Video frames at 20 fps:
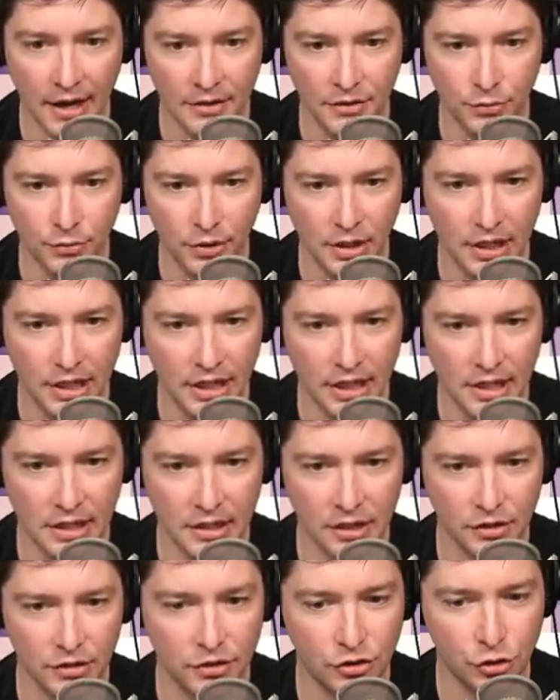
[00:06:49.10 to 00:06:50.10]
really,
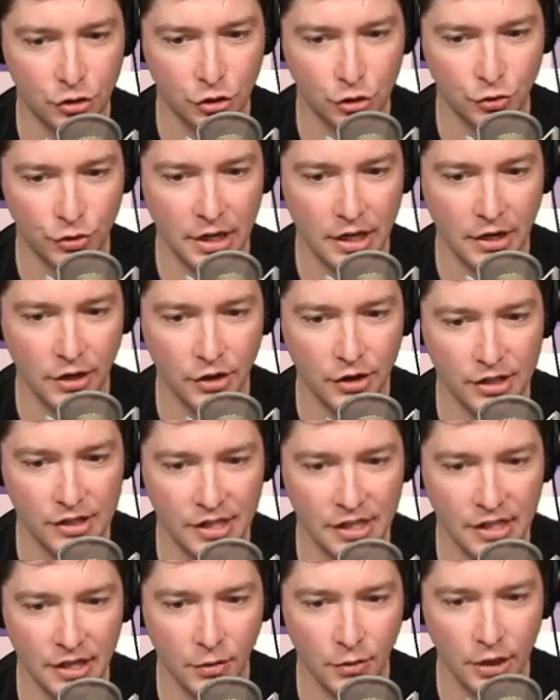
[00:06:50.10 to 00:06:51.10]
the shrieker is
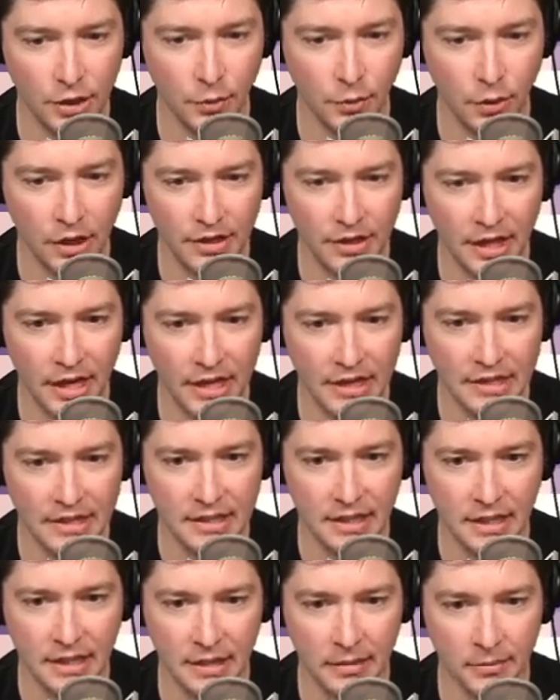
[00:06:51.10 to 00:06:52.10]
the only one
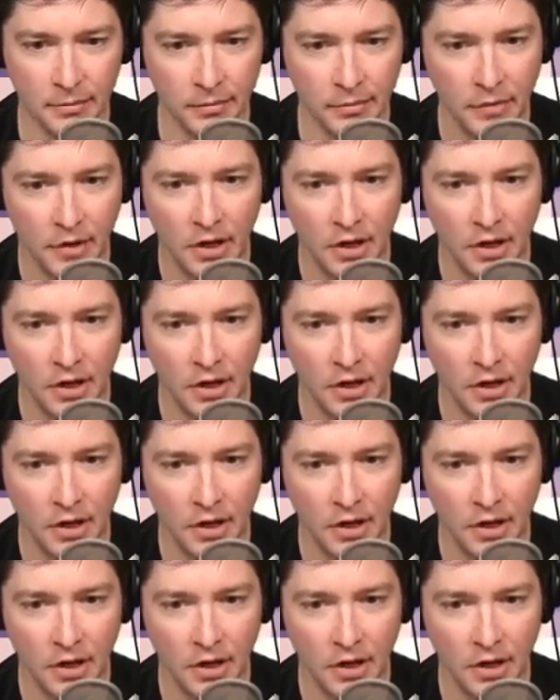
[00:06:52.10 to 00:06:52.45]
that